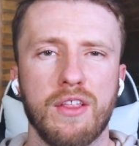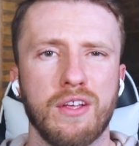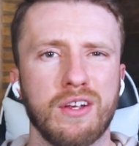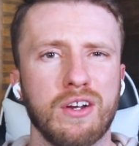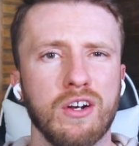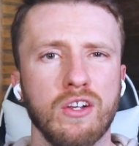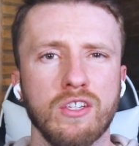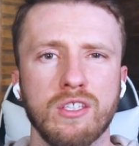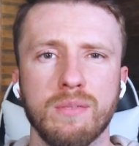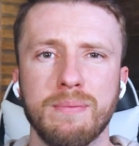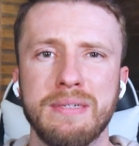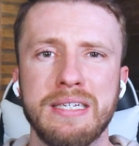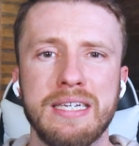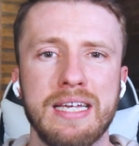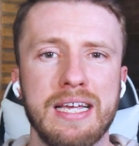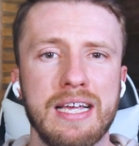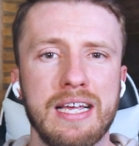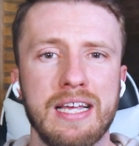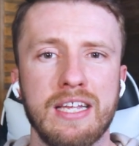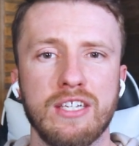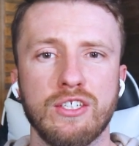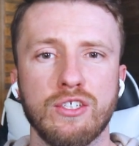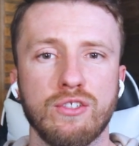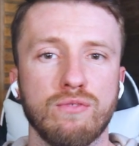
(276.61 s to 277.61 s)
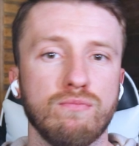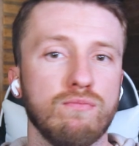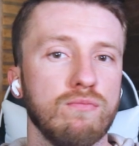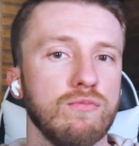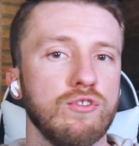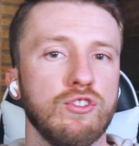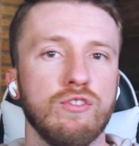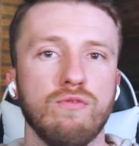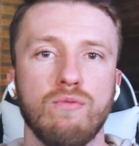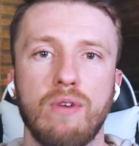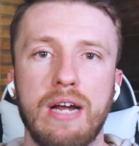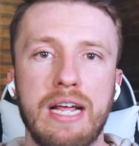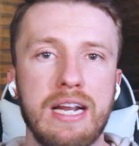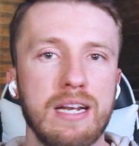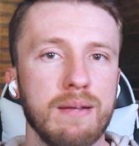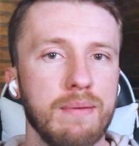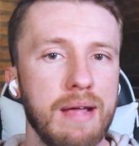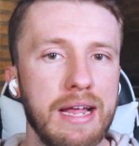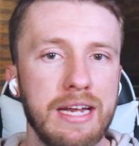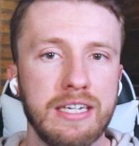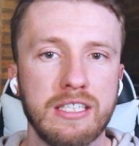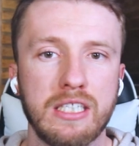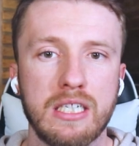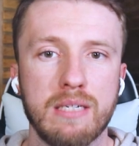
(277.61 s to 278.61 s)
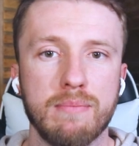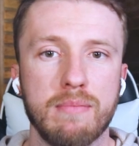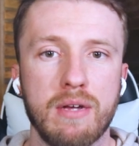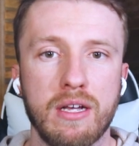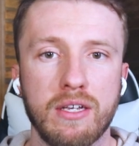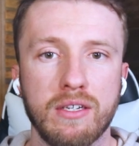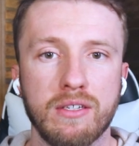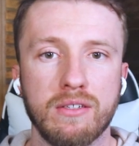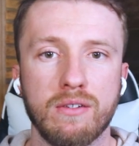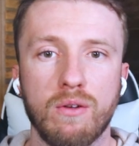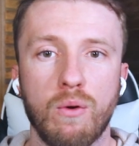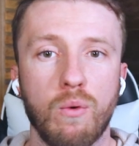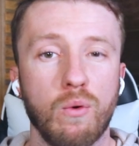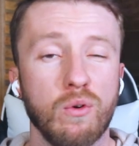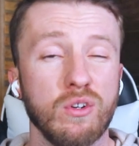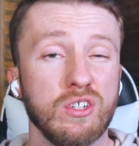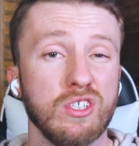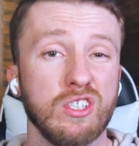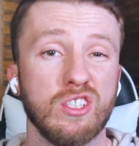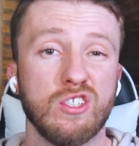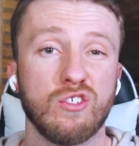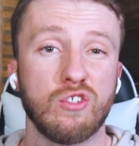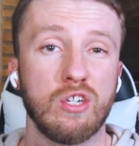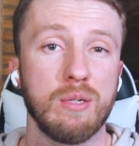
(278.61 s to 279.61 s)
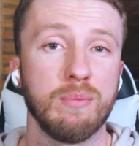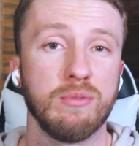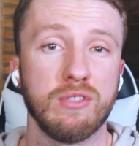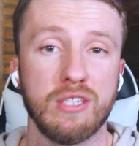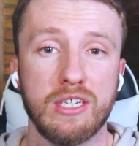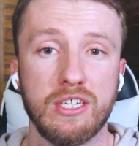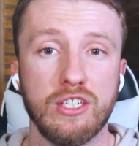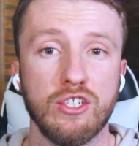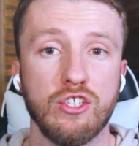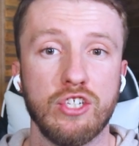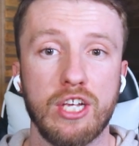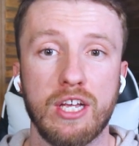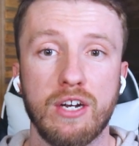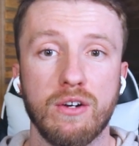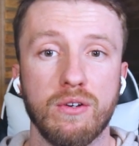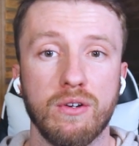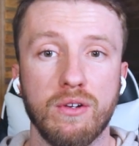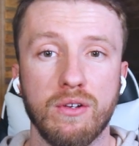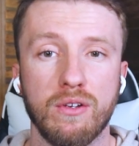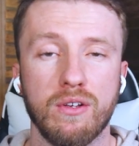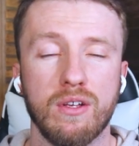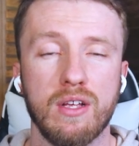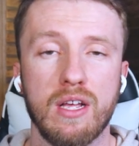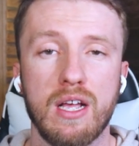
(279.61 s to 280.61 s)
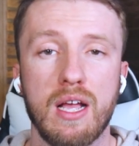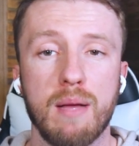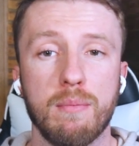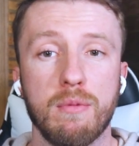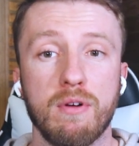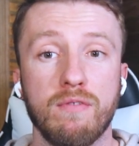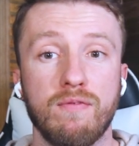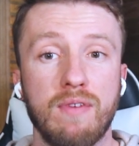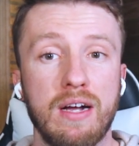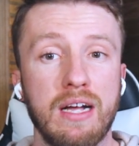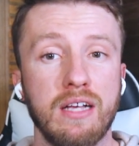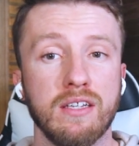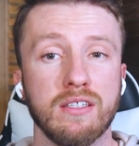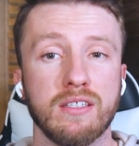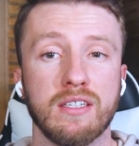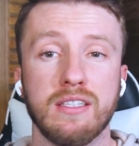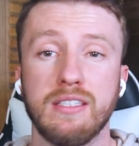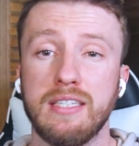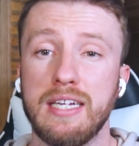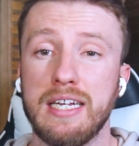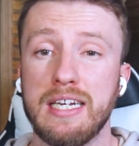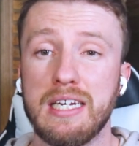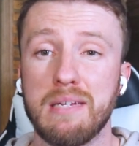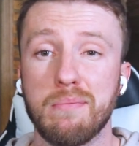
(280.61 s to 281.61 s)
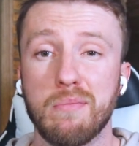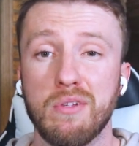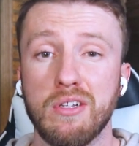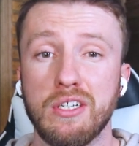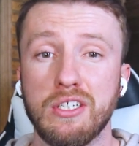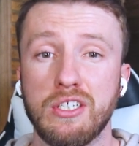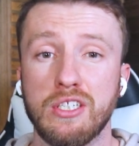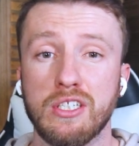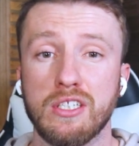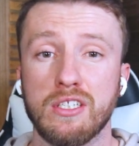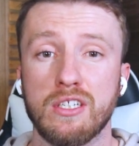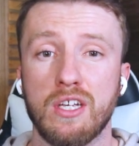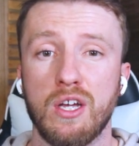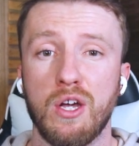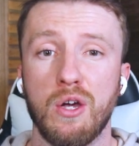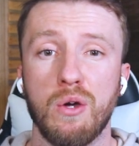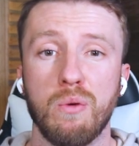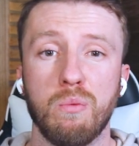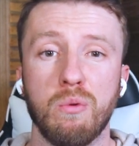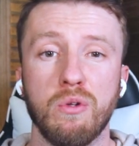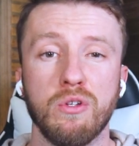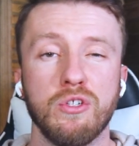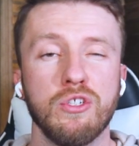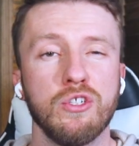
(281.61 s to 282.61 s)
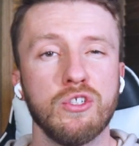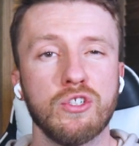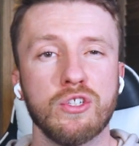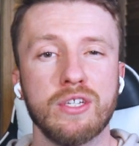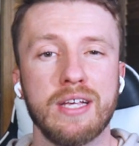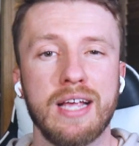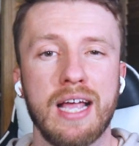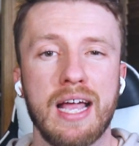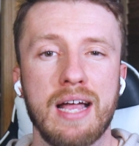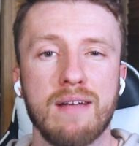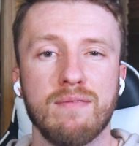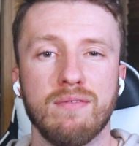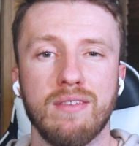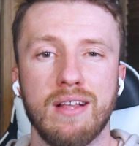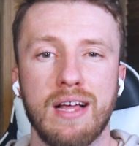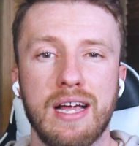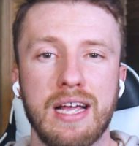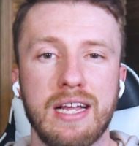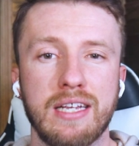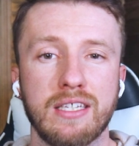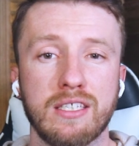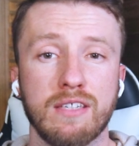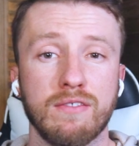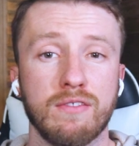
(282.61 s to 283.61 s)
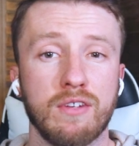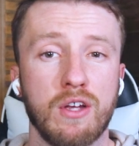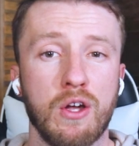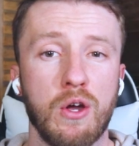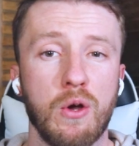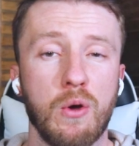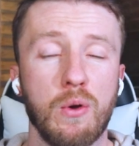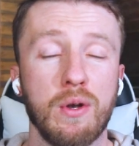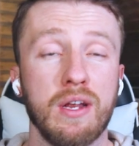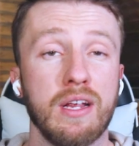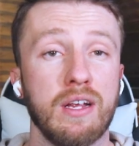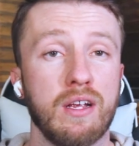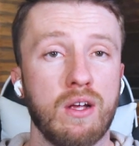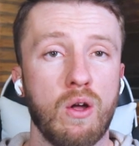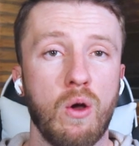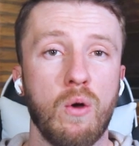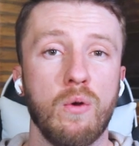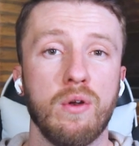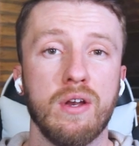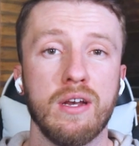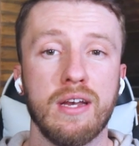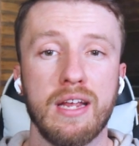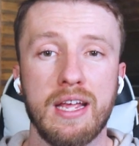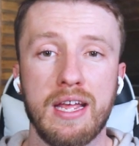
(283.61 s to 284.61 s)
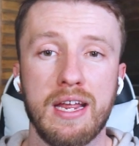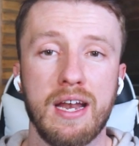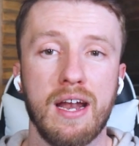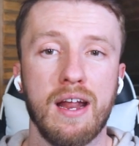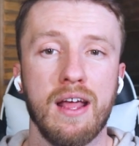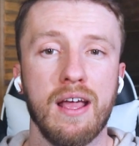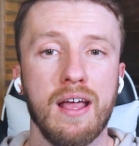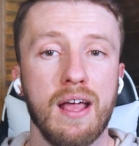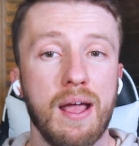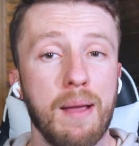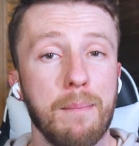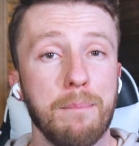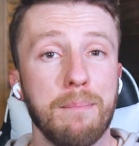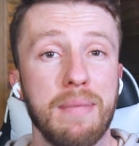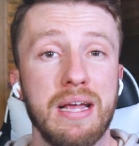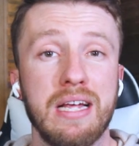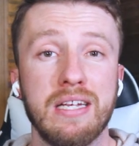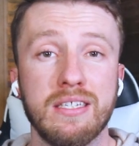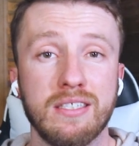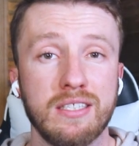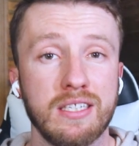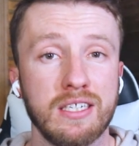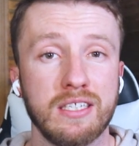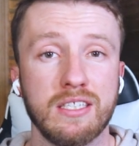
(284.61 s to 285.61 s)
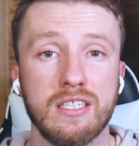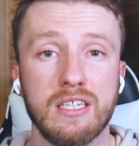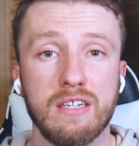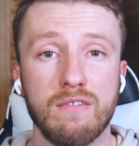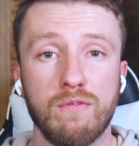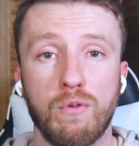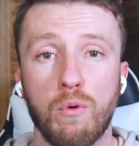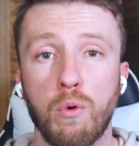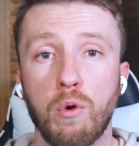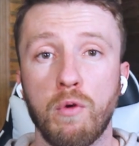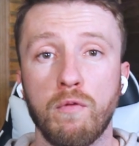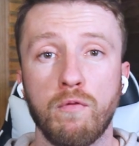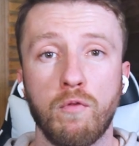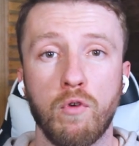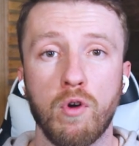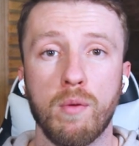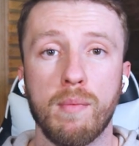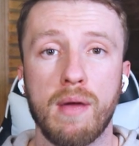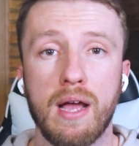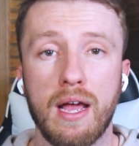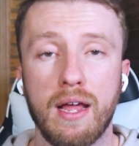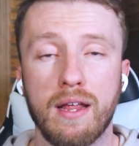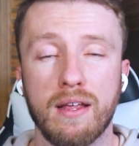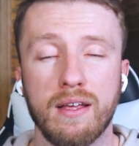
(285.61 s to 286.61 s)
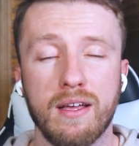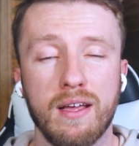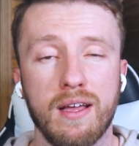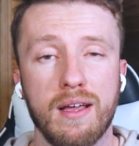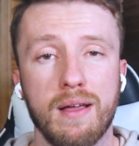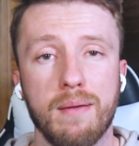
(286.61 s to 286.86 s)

It could also be in just random HTML or just scripts in general. But files containing malicious code will usually have lines of code encoded in base64 format.